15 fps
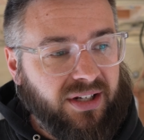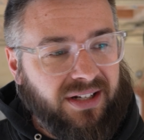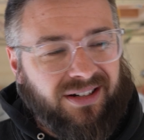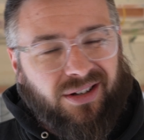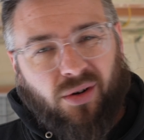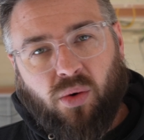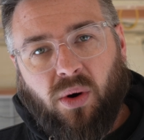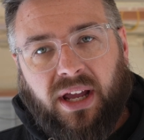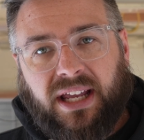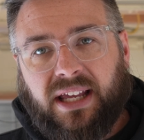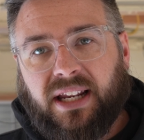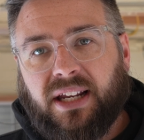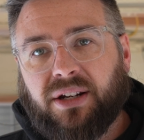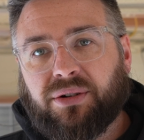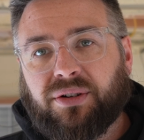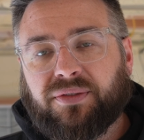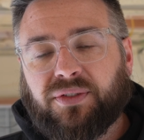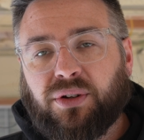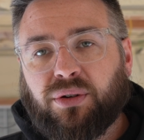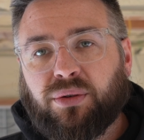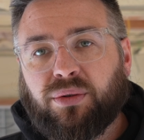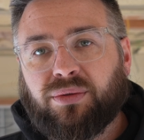didn't quite get into a
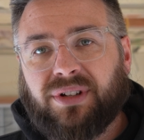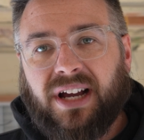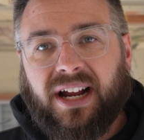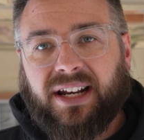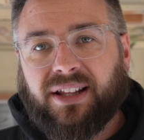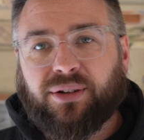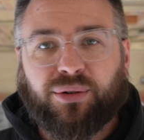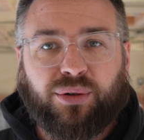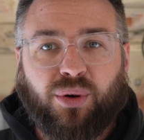few tiny little